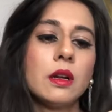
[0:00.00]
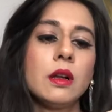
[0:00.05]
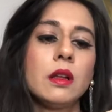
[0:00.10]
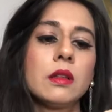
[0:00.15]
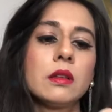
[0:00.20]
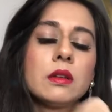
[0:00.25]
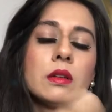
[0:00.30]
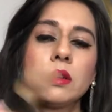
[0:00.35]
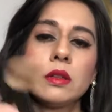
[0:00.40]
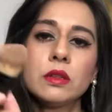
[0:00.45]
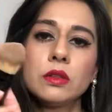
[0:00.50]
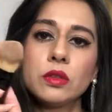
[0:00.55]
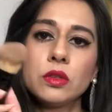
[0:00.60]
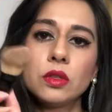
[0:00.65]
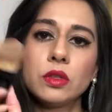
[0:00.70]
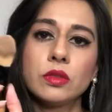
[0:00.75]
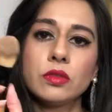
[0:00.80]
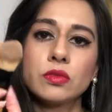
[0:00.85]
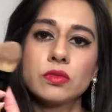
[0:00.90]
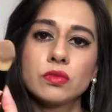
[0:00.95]
color on
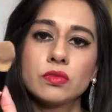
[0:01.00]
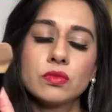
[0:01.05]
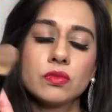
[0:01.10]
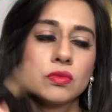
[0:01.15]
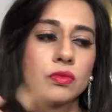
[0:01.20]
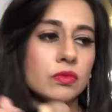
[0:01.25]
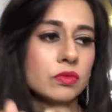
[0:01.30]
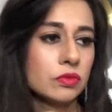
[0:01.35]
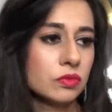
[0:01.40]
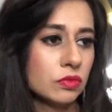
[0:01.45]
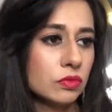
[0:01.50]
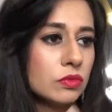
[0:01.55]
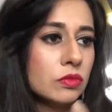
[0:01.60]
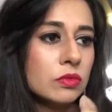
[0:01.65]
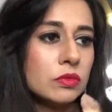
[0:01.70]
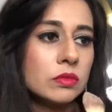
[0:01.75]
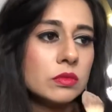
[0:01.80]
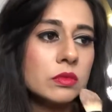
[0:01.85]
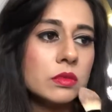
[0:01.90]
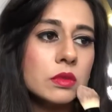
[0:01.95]
your
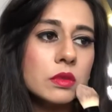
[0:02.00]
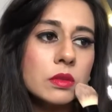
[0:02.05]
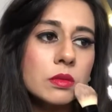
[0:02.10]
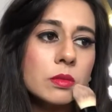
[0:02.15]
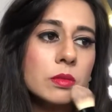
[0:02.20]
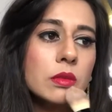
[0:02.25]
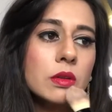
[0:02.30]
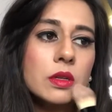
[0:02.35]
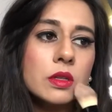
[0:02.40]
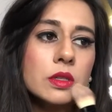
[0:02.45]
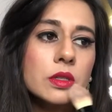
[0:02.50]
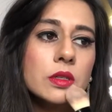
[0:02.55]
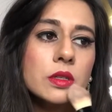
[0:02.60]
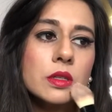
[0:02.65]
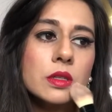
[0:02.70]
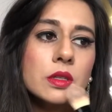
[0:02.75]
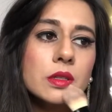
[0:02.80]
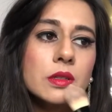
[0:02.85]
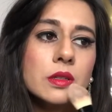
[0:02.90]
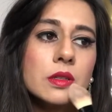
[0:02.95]
brush
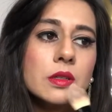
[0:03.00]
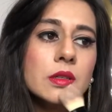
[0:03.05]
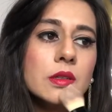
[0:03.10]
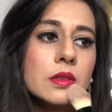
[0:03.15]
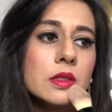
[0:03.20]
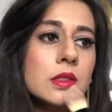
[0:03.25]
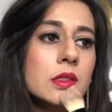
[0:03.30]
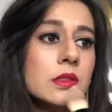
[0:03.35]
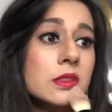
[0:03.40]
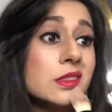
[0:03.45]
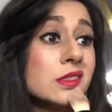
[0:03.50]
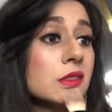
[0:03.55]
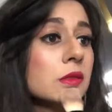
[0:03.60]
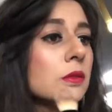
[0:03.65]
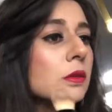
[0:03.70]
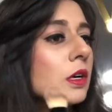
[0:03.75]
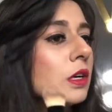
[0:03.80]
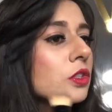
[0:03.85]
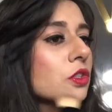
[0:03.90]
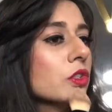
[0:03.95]
either, because you need to
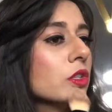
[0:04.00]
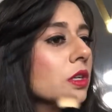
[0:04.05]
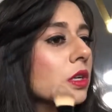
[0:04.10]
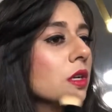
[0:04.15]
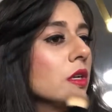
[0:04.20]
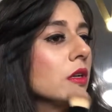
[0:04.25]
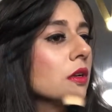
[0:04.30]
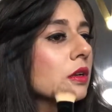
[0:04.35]
wash it.